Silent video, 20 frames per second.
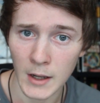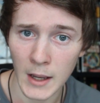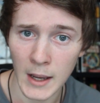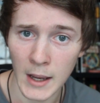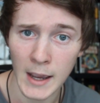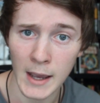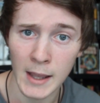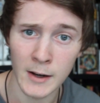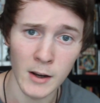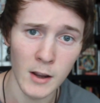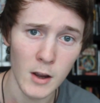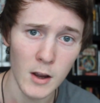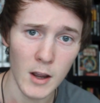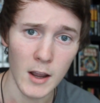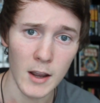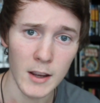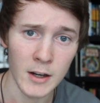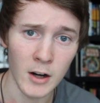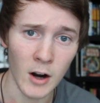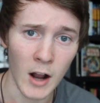And,
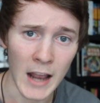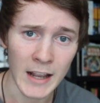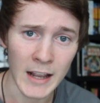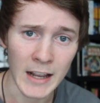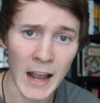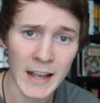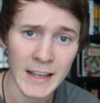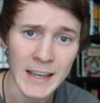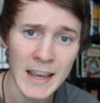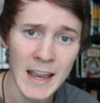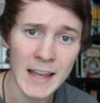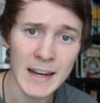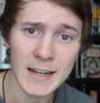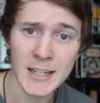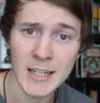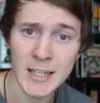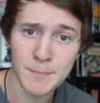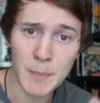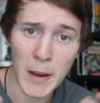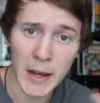you know, I, I can't
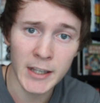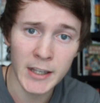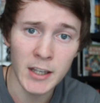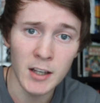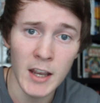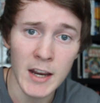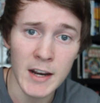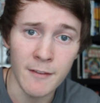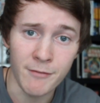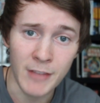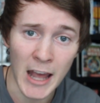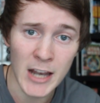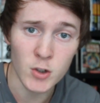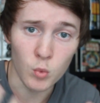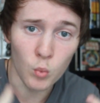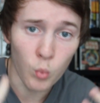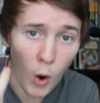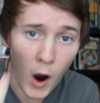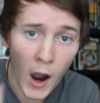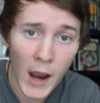speculate if that's
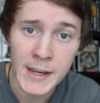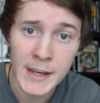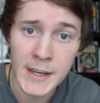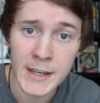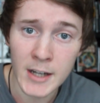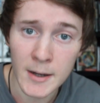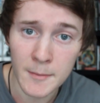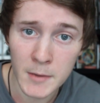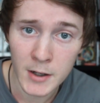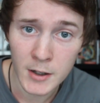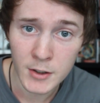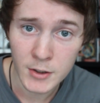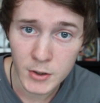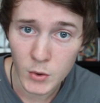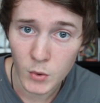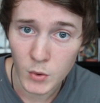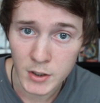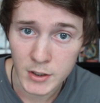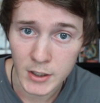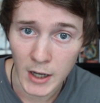why he committed
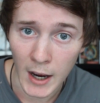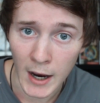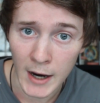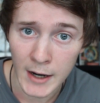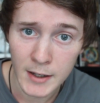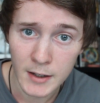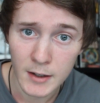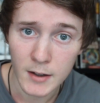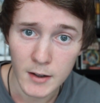suicide,